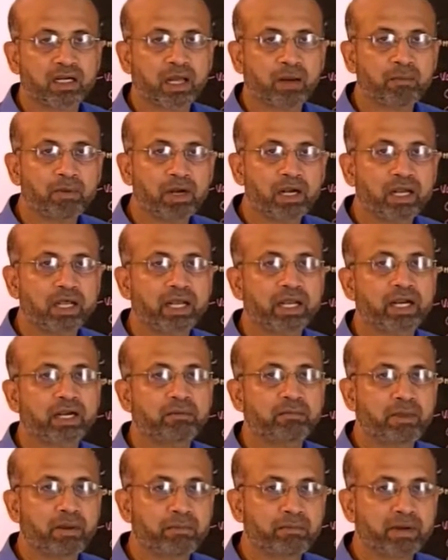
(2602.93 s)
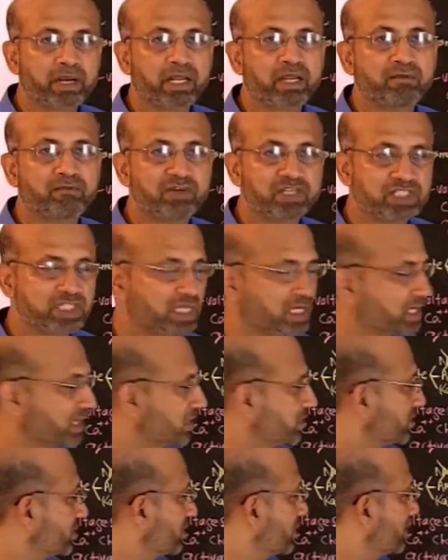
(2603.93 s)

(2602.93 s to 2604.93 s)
double-layered membrane vesicles